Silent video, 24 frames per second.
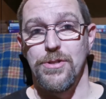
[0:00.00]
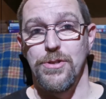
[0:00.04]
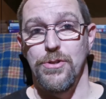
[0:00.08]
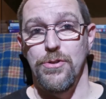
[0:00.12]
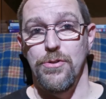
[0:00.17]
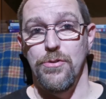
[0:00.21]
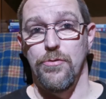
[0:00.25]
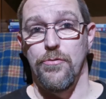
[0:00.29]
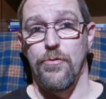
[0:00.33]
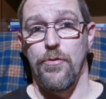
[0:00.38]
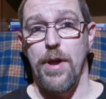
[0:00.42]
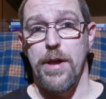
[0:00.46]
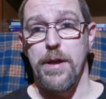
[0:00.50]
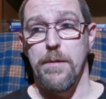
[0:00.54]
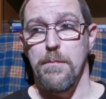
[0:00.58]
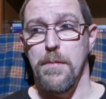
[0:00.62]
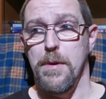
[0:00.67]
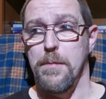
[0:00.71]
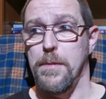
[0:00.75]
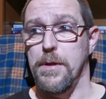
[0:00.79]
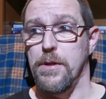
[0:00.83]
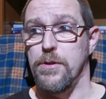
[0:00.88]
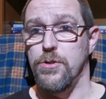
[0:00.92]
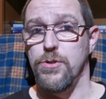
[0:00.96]
to write
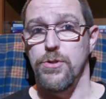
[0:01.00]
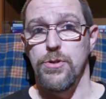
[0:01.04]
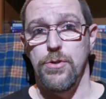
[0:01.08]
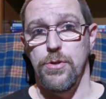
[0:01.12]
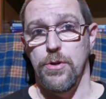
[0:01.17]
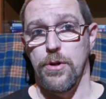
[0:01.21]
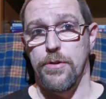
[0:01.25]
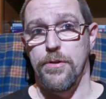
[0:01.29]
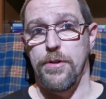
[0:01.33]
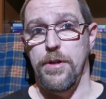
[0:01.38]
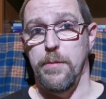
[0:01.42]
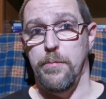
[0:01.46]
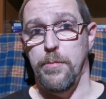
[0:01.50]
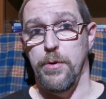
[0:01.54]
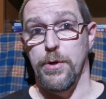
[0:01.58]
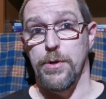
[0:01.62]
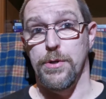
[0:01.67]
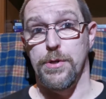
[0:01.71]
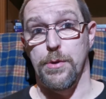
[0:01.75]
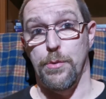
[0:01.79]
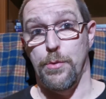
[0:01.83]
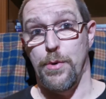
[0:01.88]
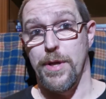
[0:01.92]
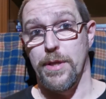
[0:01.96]
maybe 2 or 3
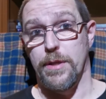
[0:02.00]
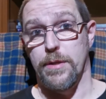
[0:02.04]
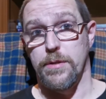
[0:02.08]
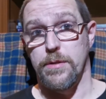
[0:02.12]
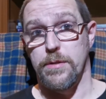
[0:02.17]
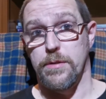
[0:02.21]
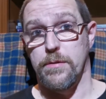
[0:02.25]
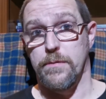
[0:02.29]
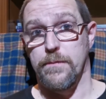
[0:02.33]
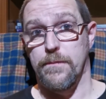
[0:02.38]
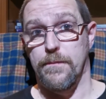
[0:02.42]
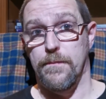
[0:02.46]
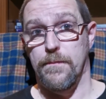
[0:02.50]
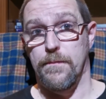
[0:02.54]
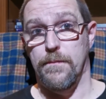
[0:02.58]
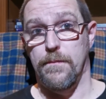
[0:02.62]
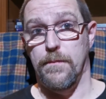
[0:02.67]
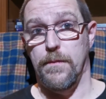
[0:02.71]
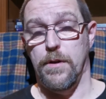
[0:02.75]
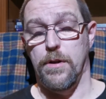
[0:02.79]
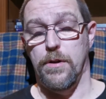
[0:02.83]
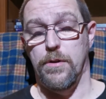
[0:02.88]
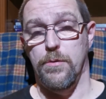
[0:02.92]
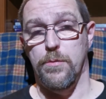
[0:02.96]
books at once,
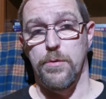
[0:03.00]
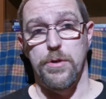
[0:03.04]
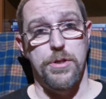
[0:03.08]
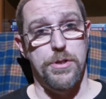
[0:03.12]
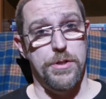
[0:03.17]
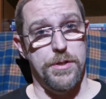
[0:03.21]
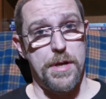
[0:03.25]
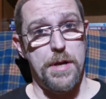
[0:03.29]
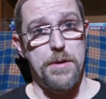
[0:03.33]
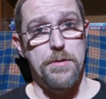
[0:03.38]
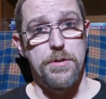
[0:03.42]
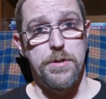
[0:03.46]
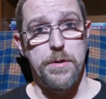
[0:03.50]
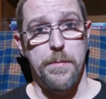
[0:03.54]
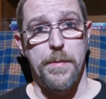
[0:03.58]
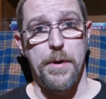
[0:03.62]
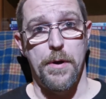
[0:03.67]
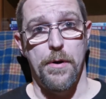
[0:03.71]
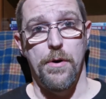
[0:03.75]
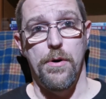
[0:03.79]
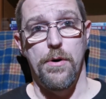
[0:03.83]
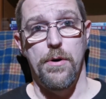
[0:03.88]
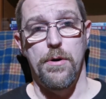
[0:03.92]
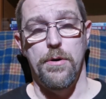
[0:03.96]
you know, which sounds a
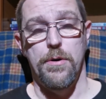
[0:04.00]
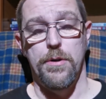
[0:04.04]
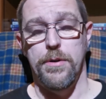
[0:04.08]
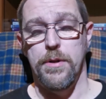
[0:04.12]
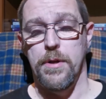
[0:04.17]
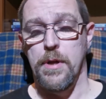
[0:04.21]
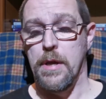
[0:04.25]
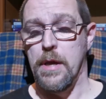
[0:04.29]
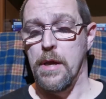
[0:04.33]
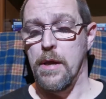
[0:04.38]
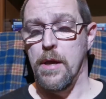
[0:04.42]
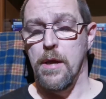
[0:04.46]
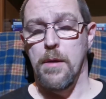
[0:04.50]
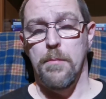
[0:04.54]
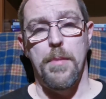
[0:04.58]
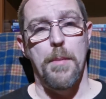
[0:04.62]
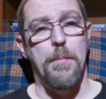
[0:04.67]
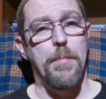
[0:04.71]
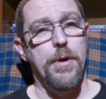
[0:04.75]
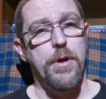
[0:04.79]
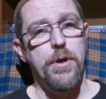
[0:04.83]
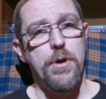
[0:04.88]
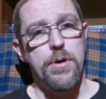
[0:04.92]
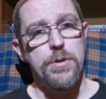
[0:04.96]
bit odd,
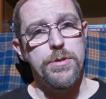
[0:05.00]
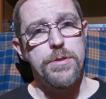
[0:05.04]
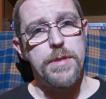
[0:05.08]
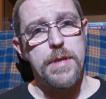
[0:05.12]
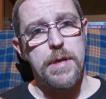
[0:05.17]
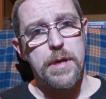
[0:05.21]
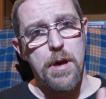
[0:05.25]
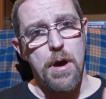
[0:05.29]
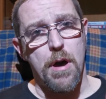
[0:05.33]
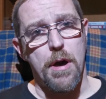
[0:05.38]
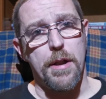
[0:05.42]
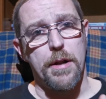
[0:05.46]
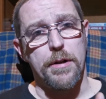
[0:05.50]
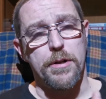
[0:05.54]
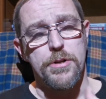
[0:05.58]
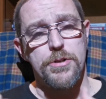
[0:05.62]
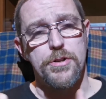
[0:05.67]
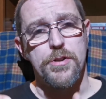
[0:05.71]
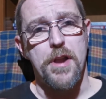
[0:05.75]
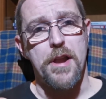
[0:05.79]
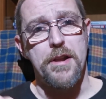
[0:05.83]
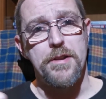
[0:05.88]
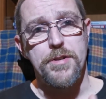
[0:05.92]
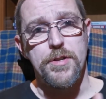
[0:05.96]
but because the
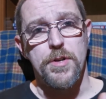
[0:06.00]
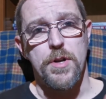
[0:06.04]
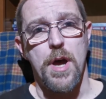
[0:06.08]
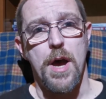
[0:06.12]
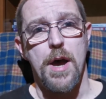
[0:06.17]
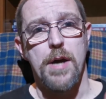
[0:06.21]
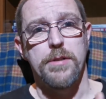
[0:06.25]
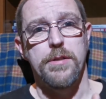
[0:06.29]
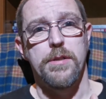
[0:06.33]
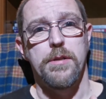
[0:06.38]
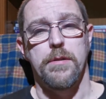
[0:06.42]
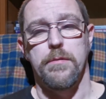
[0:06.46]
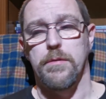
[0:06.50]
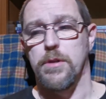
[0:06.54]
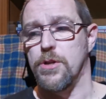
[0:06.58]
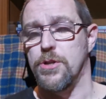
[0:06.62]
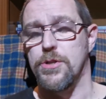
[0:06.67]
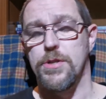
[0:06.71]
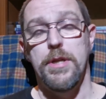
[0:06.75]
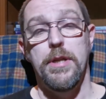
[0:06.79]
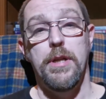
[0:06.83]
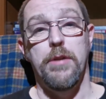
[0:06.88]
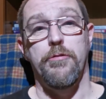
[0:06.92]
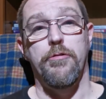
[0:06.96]
characters are interacting, you're
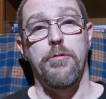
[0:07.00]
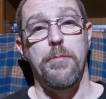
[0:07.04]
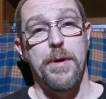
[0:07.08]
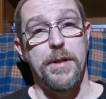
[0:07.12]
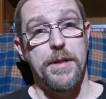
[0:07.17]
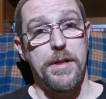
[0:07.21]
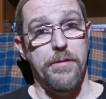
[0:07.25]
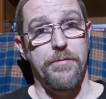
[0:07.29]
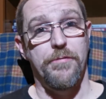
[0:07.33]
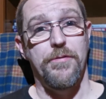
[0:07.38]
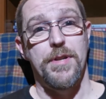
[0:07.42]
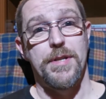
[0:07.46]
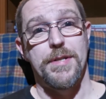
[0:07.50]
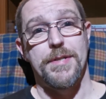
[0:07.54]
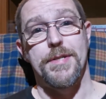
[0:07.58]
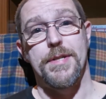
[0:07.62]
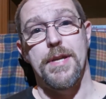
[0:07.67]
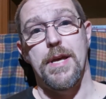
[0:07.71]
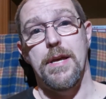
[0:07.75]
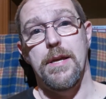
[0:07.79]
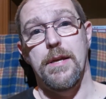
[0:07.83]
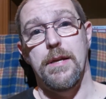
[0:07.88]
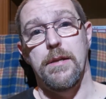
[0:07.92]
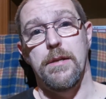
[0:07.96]
seeing it from a different
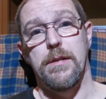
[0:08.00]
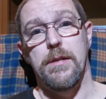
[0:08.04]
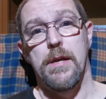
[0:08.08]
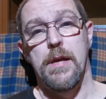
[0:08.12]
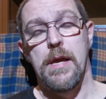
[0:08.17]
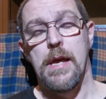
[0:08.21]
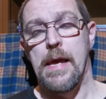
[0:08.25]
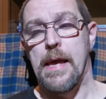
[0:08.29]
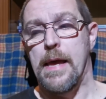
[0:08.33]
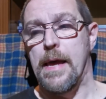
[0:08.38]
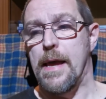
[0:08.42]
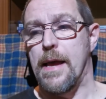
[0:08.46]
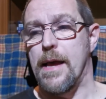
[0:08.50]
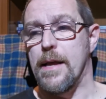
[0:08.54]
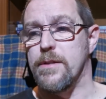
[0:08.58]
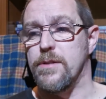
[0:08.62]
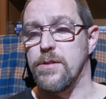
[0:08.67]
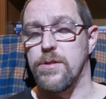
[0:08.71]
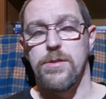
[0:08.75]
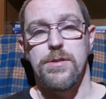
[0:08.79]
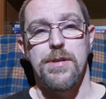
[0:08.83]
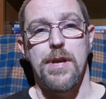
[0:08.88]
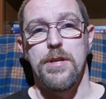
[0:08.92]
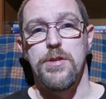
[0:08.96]
side.
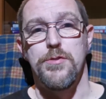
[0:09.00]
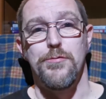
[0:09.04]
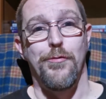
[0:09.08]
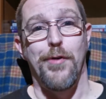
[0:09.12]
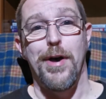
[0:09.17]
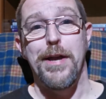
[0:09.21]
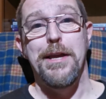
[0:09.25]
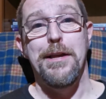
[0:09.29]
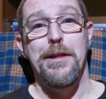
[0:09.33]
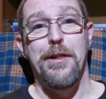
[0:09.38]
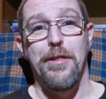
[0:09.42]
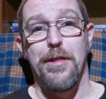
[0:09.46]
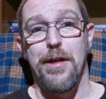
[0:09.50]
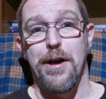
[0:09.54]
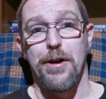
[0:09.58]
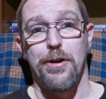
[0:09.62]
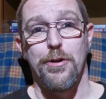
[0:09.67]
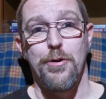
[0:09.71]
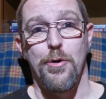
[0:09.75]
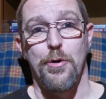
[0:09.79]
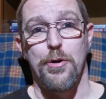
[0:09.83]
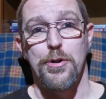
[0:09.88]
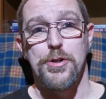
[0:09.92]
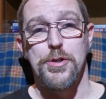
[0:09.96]
It's vital that
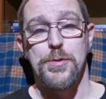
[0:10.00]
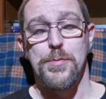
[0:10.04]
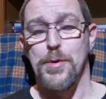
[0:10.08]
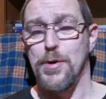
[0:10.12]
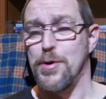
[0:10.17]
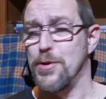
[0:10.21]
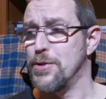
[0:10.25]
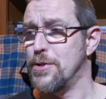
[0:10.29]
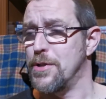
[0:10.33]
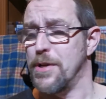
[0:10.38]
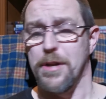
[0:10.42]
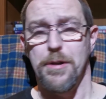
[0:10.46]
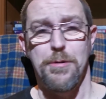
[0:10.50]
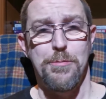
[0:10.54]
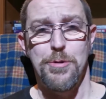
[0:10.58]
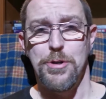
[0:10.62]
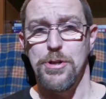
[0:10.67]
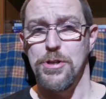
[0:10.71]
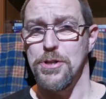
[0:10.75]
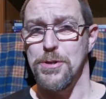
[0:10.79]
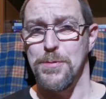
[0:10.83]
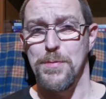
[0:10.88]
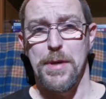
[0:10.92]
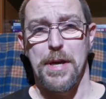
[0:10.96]
corresponds, and it would
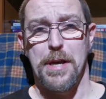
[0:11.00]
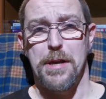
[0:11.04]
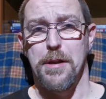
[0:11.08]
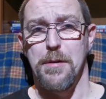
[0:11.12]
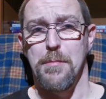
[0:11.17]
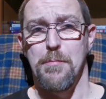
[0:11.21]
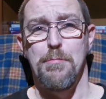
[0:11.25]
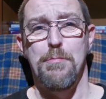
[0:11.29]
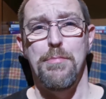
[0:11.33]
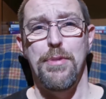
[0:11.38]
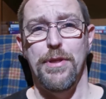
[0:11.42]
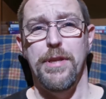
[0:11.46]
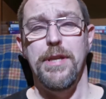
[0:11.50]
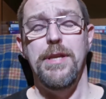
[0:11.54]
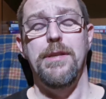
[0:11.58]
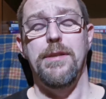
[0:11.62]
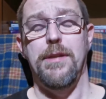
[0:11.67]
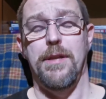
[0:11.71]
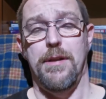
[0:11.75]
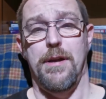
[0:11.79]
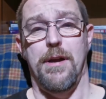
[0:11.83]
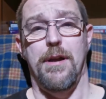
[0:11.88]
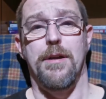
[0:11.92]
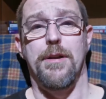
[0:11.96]
just be a
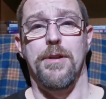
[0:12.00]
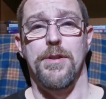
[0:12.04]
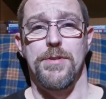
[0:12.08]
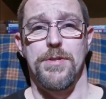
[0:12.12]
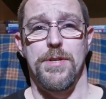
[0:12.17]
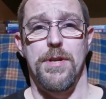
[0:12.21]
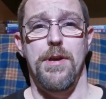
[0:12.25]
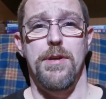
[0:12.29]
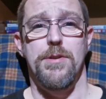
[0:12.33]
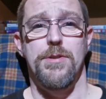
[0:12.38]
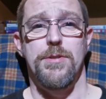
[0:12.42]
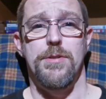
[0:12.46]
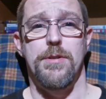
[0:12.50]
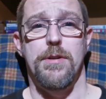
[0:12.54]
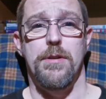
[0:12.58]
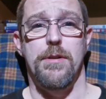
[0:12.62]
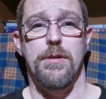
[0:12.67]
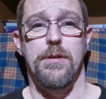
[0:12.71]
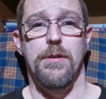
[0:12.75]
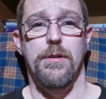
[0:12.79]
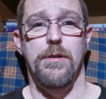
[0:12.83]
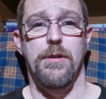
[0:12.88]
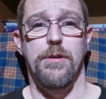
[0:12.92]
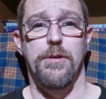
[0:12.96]
complete and utter disaster,
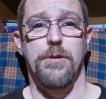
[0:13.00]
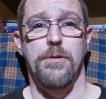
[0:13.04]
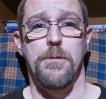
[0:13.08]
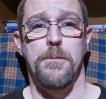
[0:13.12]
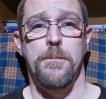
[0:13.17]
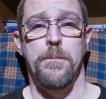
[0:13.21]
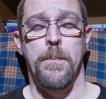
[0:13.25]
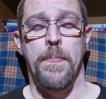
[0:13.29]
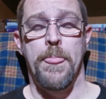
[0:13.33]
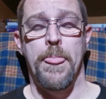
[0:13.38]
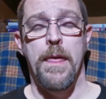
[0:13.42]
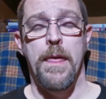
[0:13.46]
you know.